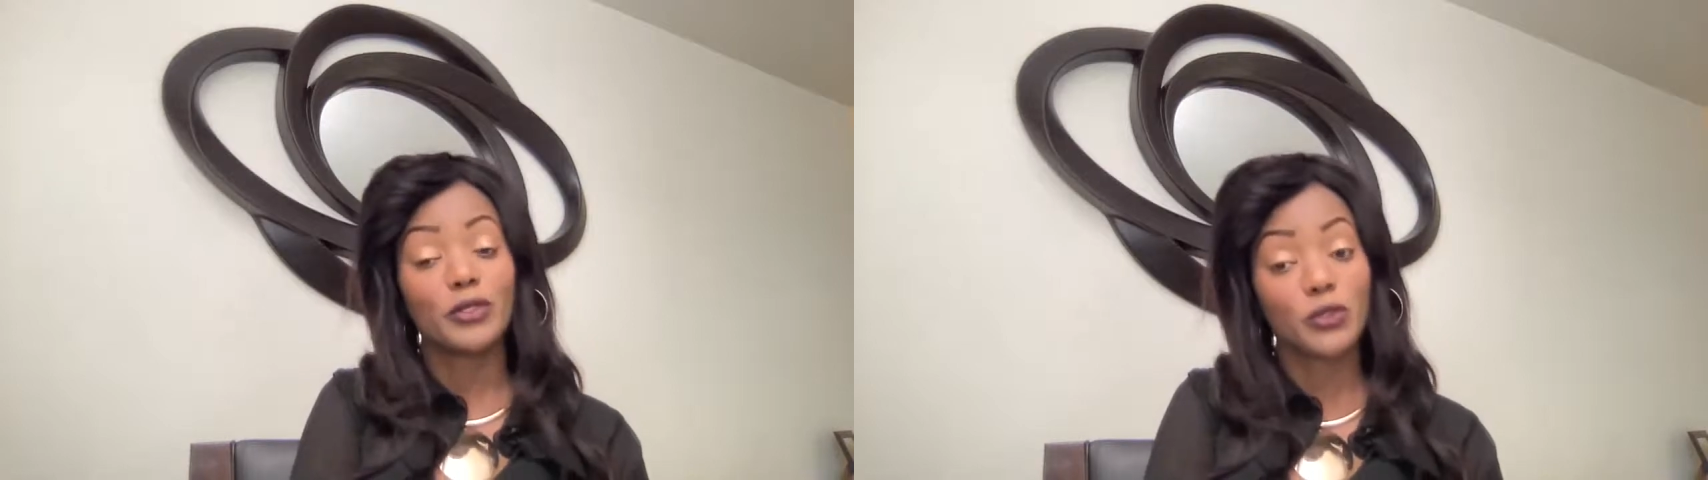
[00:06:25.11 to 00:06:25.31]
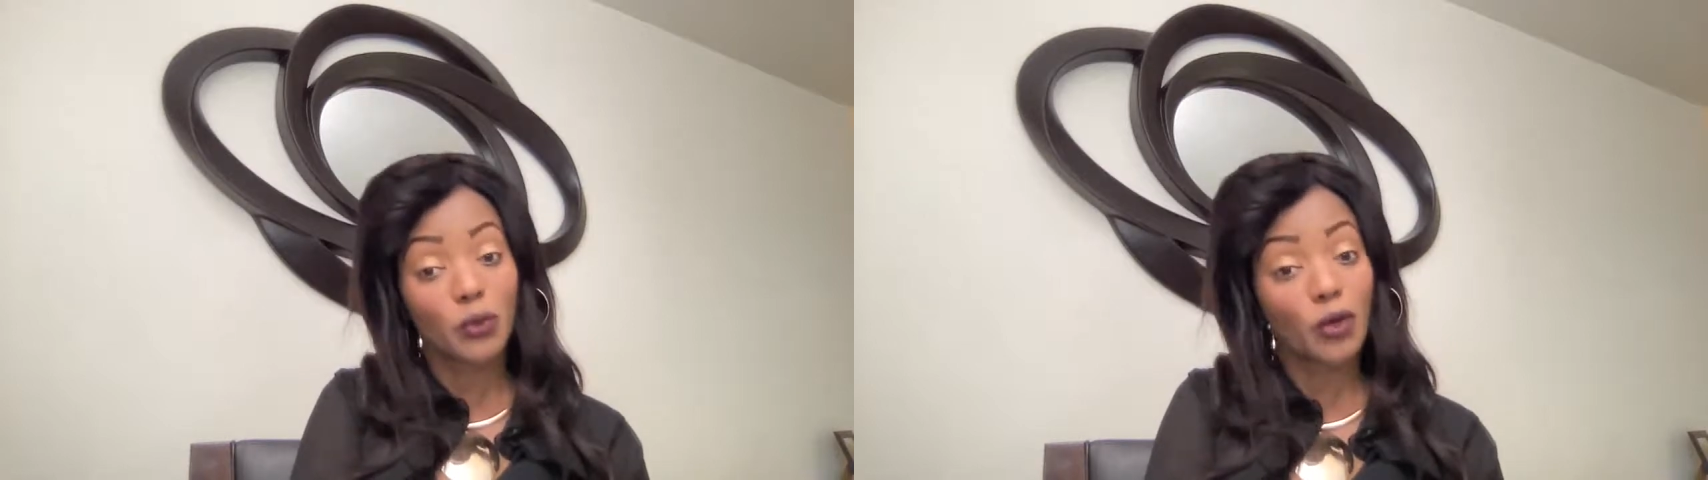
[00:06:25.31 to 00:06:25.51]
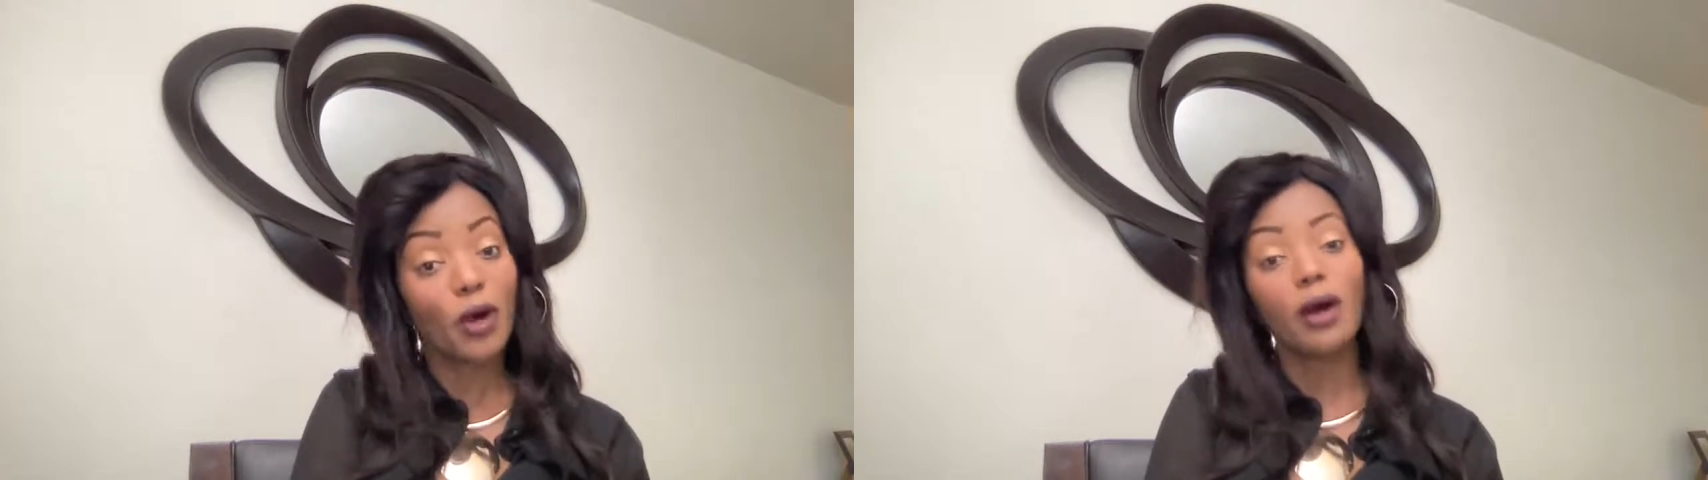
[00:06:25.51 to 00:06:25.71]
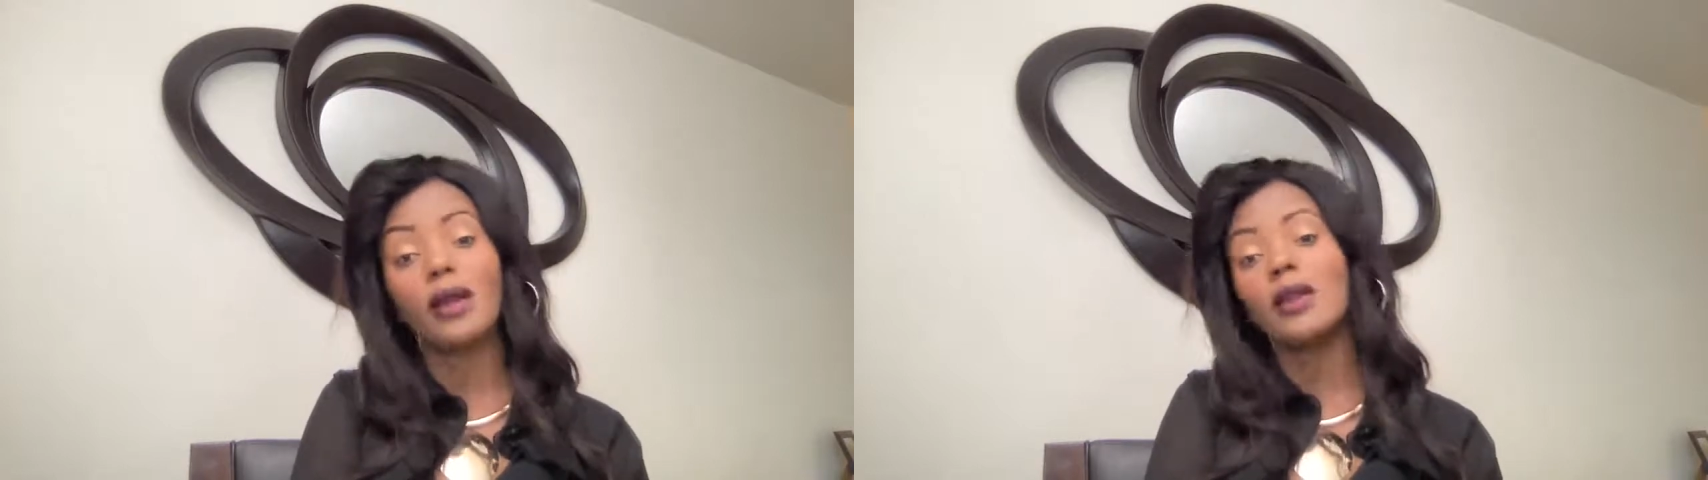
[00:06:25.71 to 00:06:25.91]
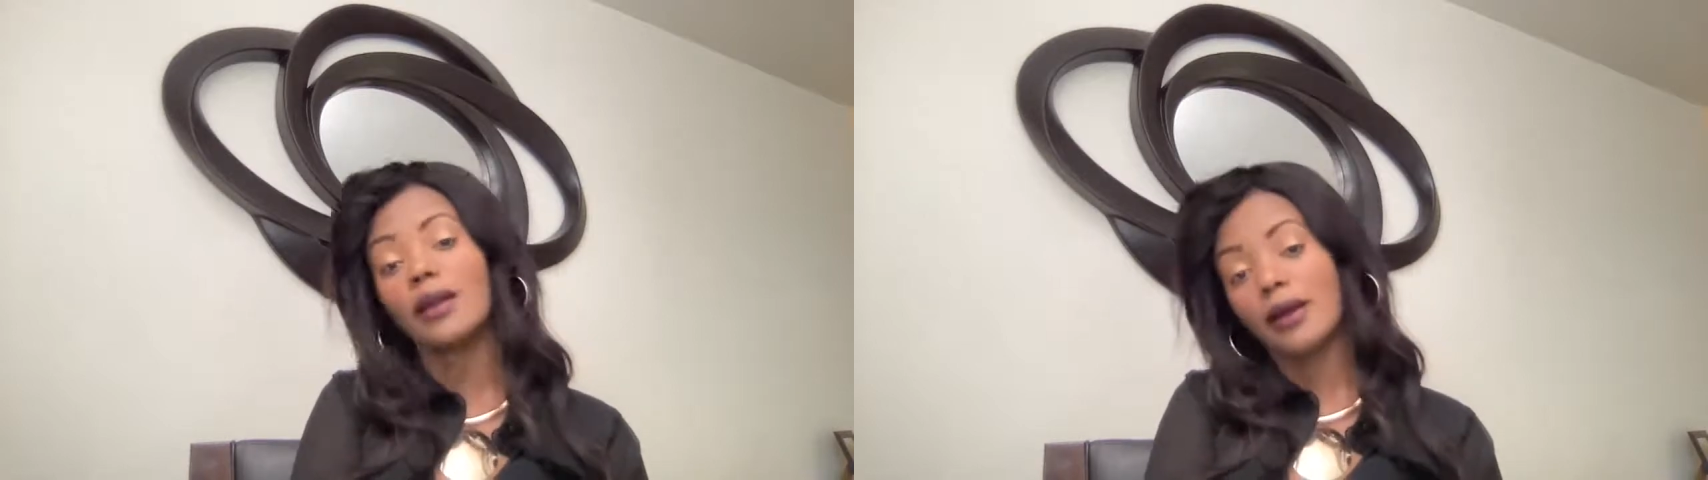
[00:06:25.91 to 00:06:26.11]
to
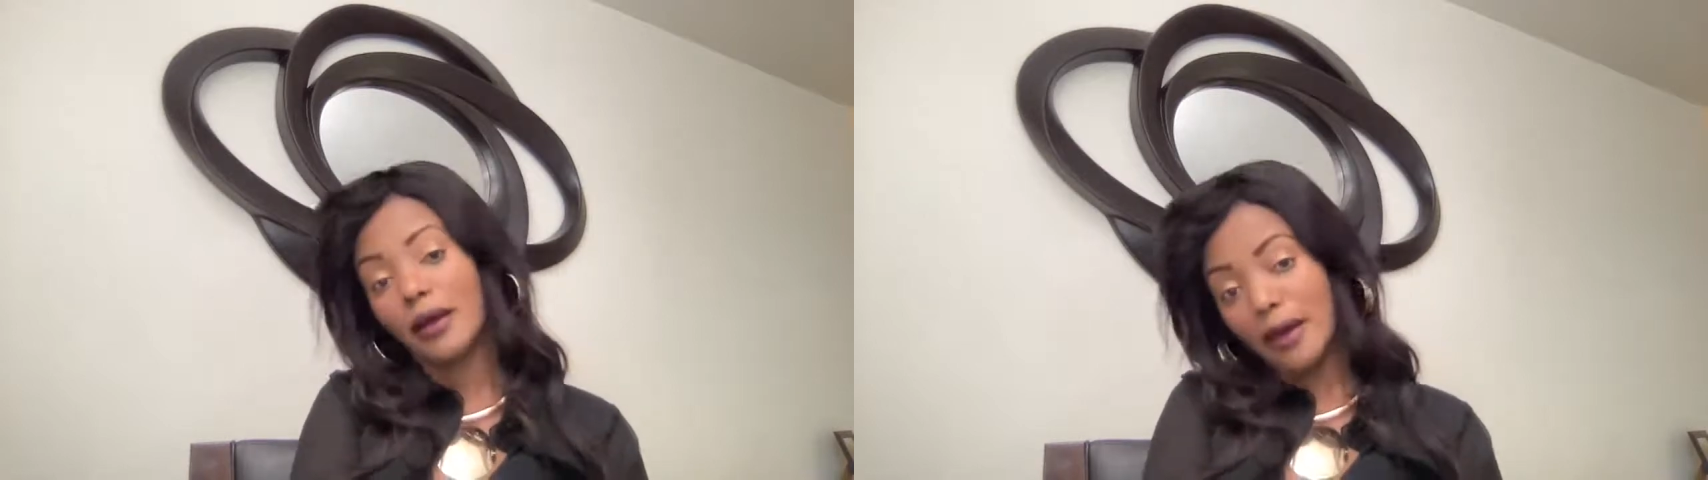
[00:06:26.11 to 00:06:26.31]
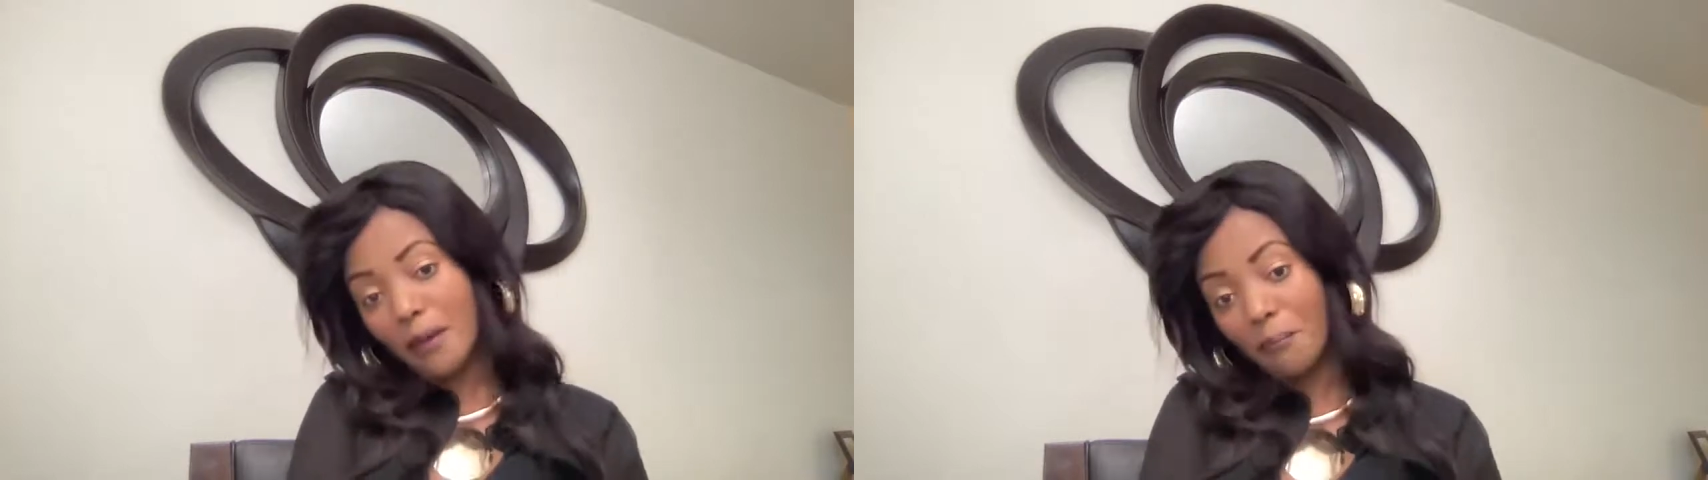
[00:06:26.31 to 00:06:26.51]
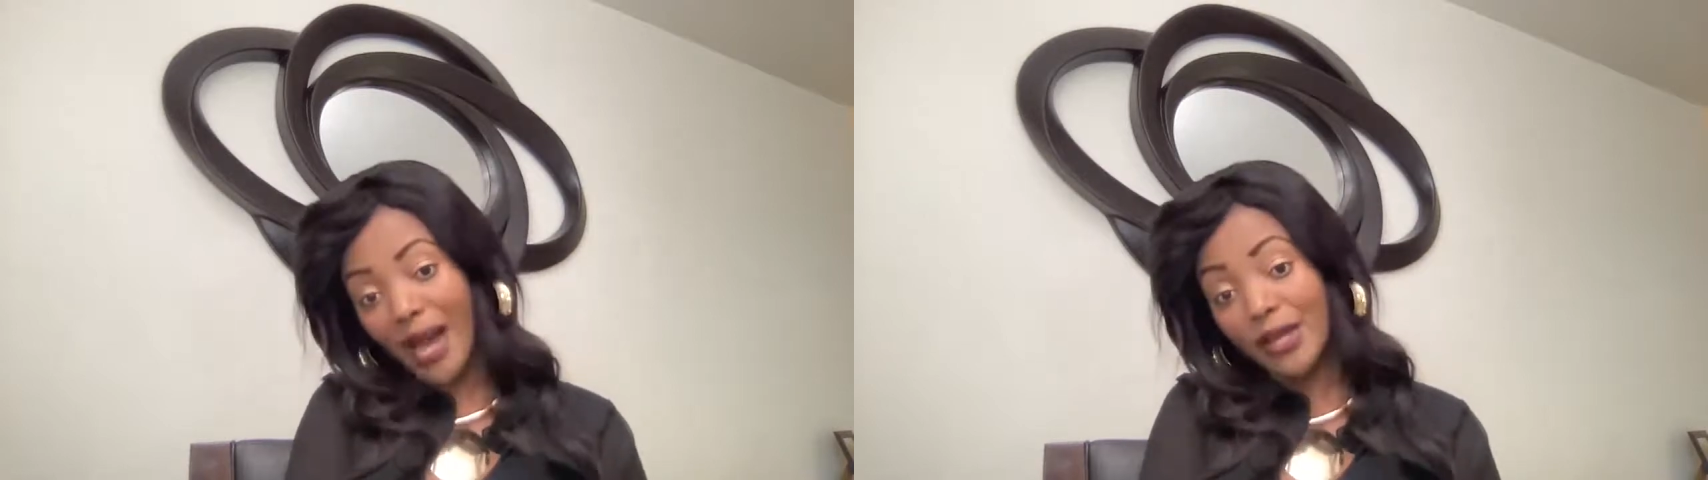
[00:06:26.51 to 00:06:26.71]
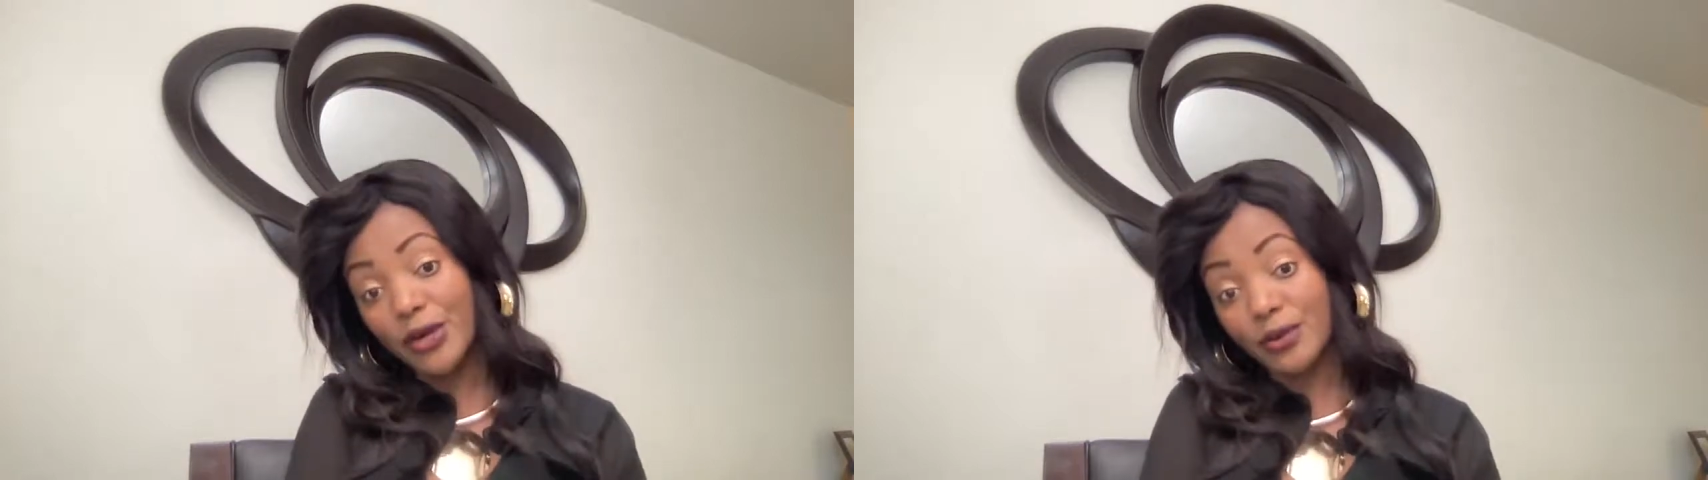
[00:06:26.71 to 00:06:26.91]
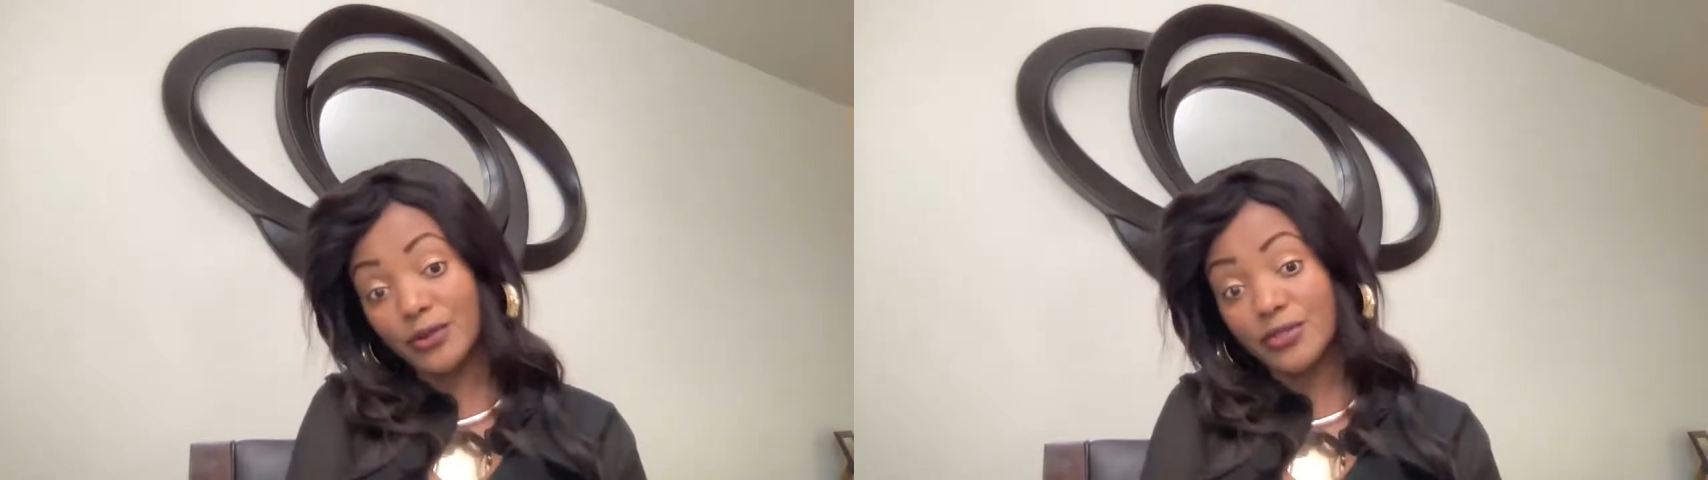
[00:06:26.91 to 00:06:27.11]
call my
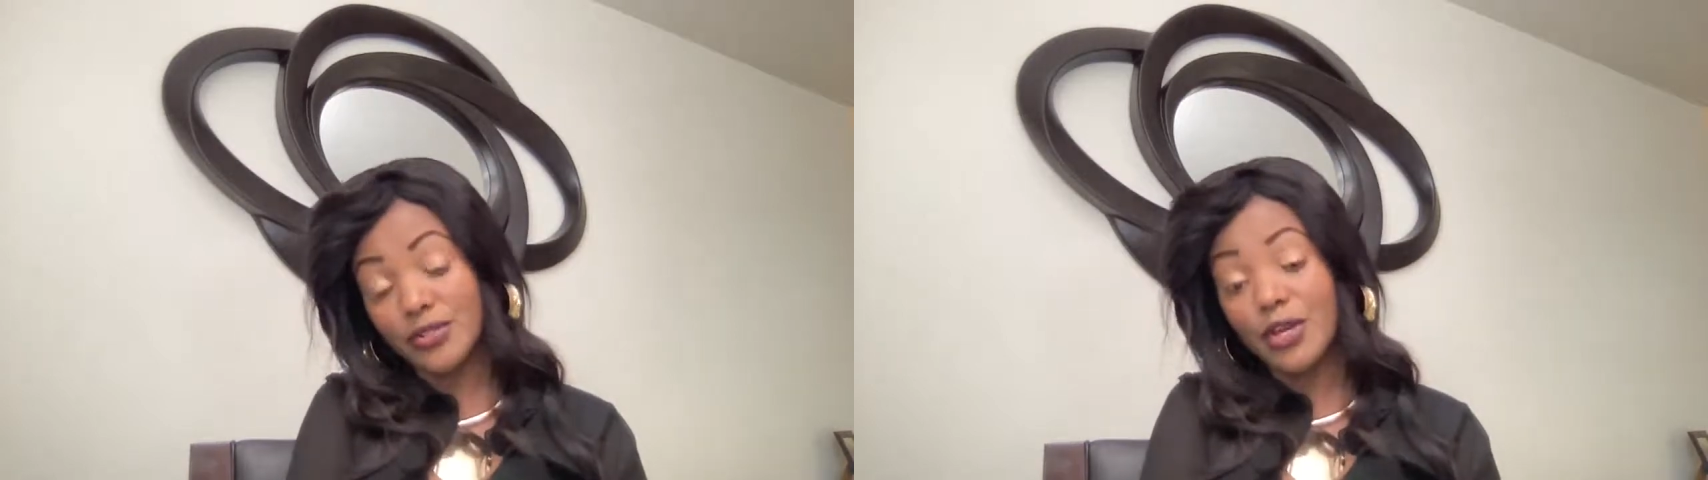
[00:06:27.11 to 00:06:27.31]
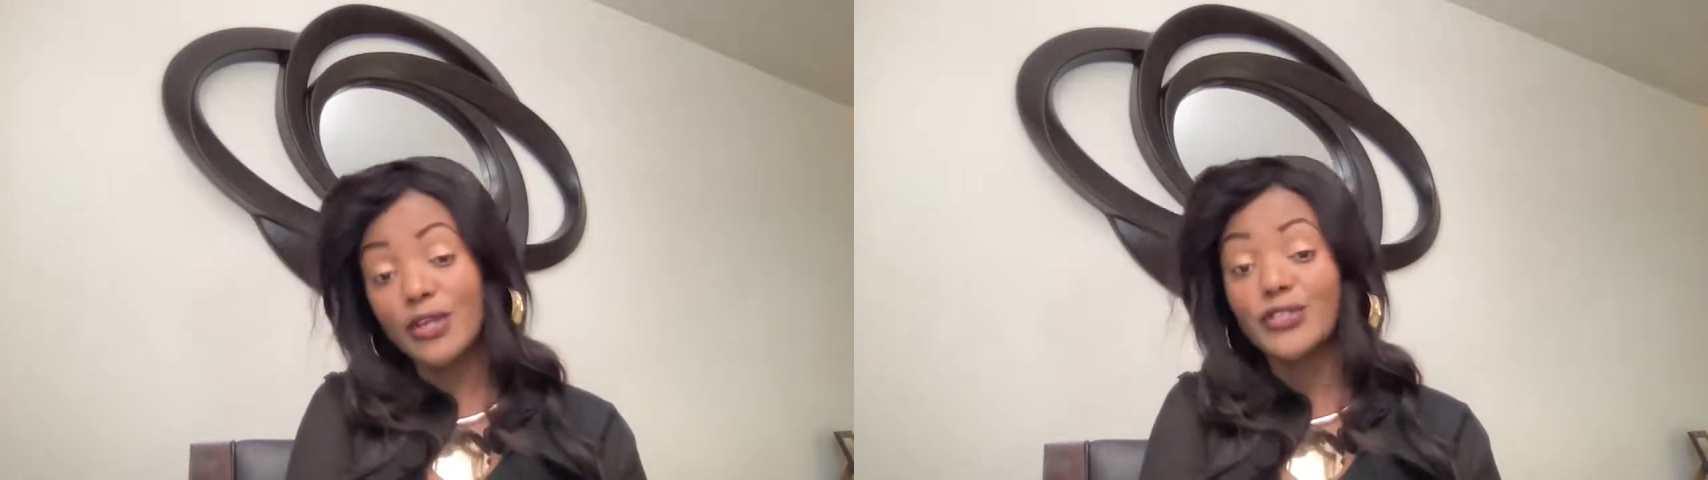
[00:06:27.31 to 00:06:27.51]
host.